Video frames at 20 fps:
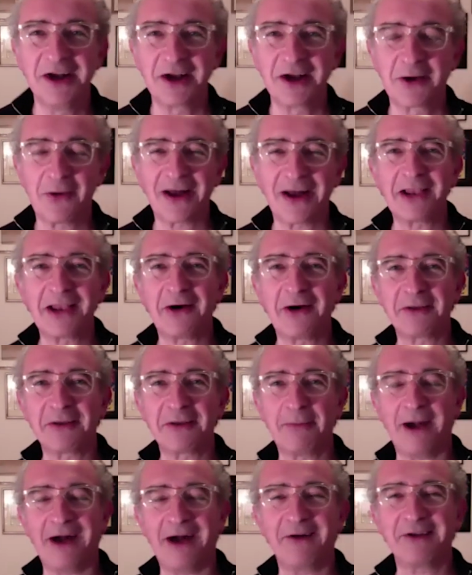quite a lot
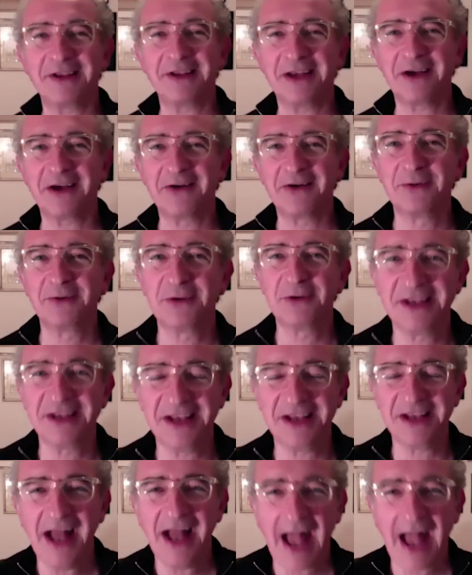about, you know, we,